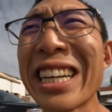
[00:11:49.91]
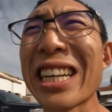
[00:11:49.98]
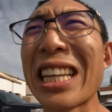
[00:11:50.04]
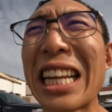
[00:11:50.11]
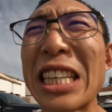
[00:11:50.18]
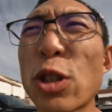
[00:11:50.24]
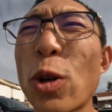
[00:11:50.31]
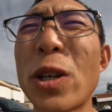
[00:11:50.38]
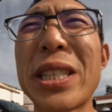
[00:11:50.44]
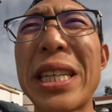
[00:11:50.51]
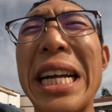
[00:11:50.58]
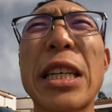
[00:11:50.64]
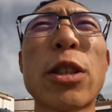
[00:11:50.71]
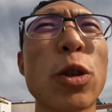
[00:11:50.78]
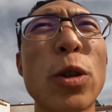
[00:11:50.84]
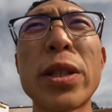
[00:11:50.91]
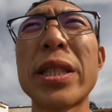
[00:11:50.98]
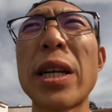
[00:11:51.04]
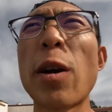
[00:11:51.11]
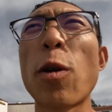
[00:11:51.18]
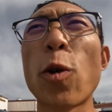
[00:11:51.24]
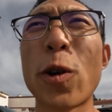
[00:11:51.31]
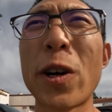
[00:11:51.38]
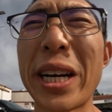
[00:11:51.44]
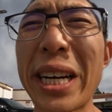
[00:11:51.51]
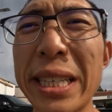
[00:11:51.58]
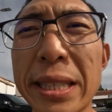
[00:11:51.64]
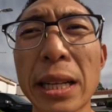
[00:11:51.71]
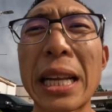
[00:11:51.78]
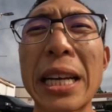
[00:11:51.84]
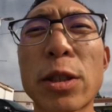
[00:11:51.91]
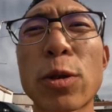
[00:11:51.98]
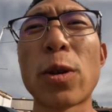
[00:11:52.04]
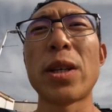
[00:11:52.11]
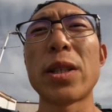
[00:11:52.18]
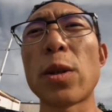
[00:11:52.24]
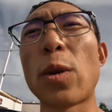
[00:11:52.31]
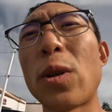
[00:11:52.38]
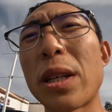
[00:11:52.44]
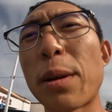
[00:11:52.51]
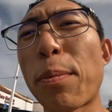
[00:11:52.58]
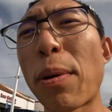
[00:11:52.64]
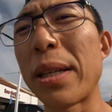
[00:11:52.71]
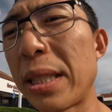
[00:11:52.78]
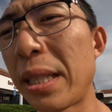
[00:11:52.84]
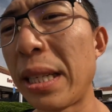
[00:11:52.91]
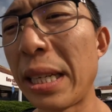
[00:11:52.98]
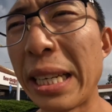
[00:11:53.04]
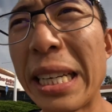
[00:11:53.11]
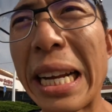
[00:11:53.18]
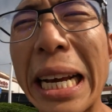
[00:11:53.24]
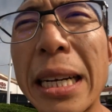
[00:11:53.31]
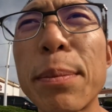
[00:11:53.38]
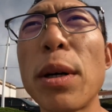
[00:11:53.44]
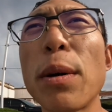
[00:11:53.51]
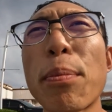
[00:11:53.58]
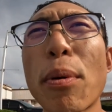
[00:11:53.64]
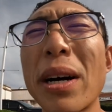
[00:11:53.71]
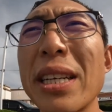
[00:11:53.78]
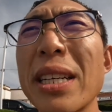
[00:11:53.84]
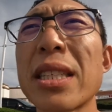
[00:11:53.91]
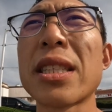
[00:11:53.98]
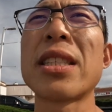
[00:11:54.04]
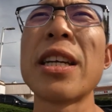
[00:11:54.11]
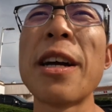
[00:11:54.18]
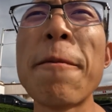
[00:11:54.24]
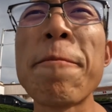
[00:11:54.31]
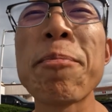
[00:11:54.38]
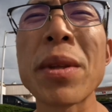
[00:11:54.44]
Cholesterol is a natural steroid. Cholesterol is only present in animal products.